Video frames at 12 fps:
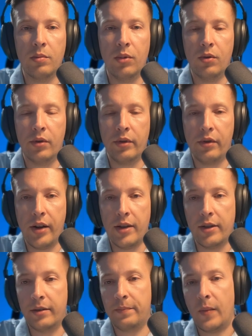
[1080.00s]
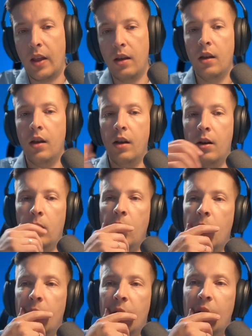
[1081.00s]
corner cases.
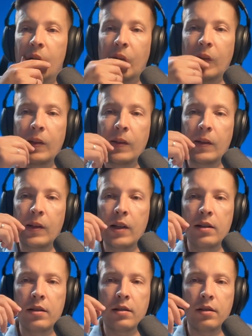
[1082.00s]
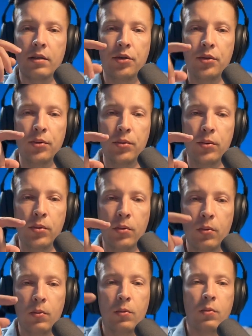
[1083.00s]
Okay, let's
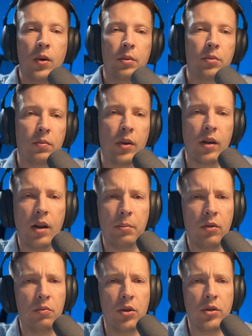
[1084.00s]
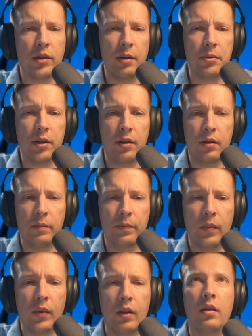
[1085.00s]
do a couple of more steps here.
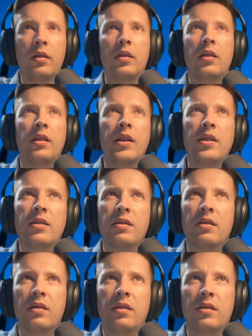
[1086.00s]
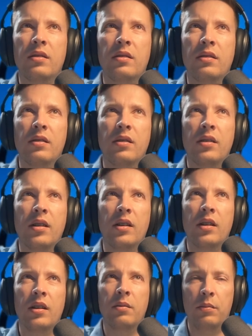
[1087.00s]
Let's
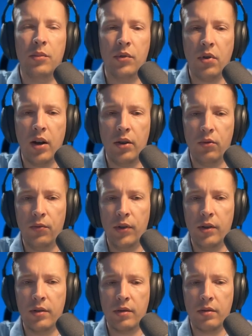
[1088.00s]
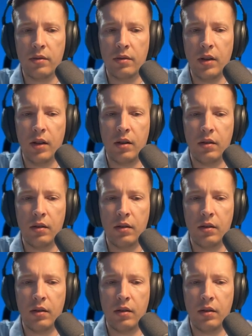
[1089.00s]
try to fix like